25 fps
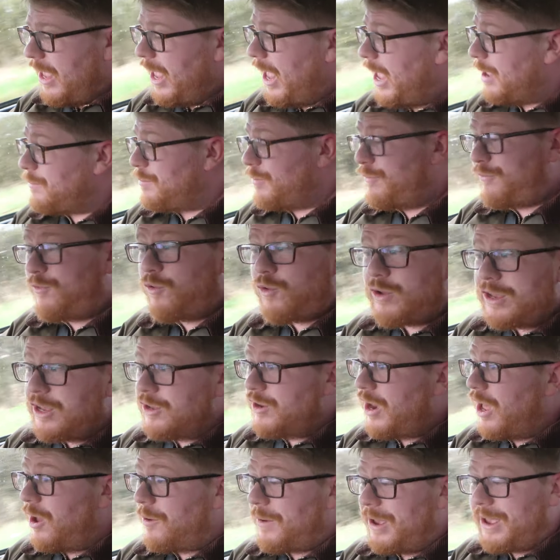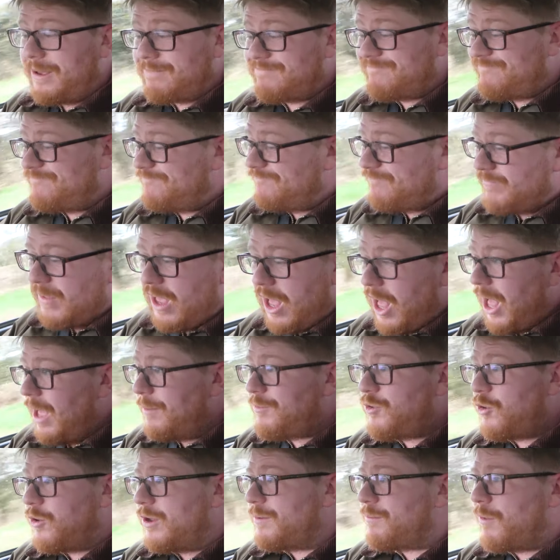And before you know it, I'm
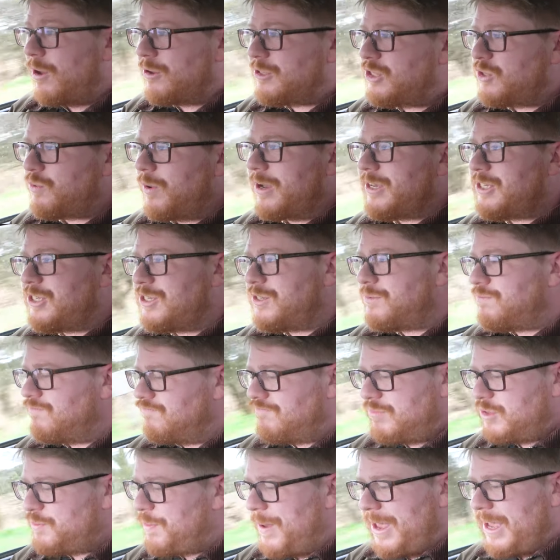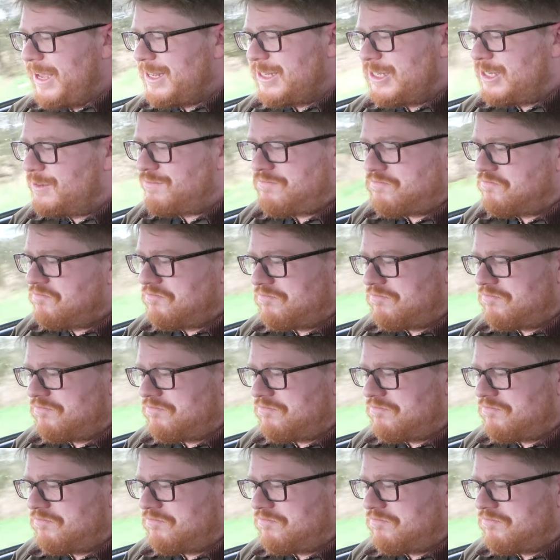doing motorway speeds.